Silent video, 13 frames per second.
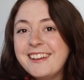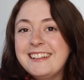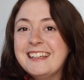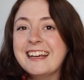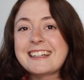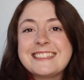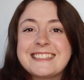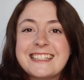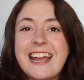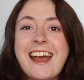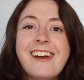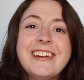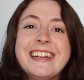Yes,
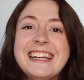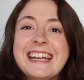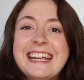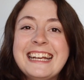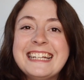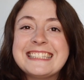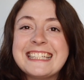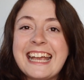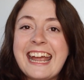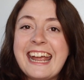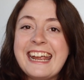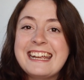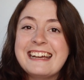Kevin is
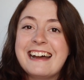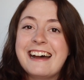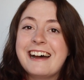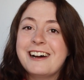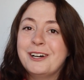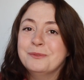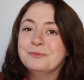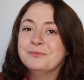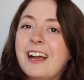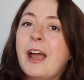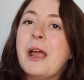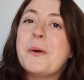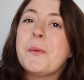a
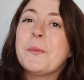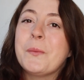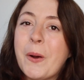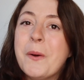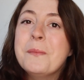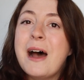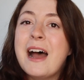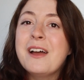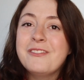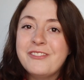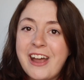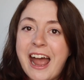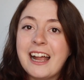
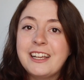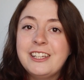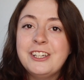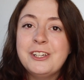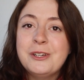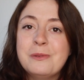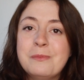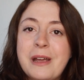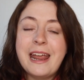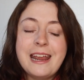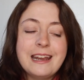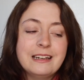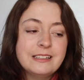robot vacuum,
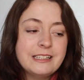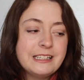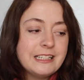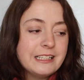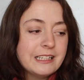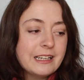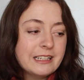and he